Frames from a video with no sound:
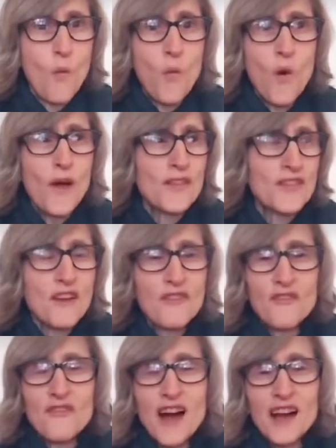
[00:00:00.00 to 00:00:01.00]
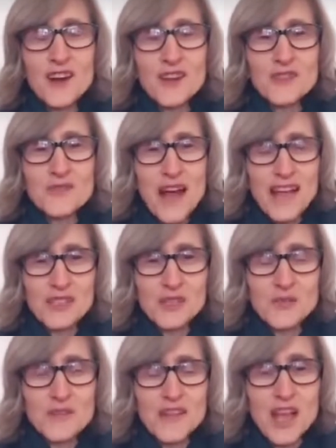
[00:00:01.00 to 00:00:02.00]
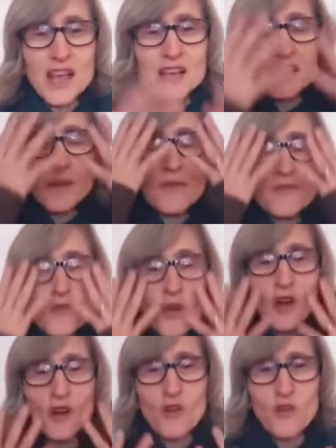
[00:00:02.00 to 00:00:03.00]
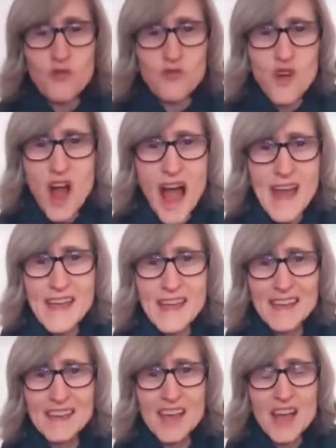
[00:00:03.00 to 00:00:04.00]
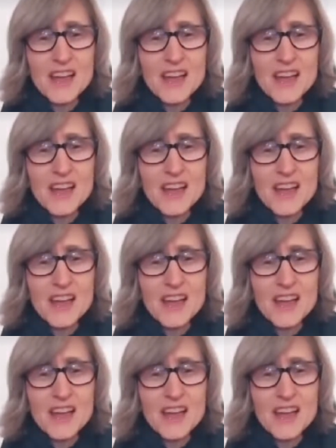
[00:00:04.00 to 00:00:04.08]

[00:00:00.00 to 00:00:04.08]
What the fuck are you guys doing? Some of you are crying.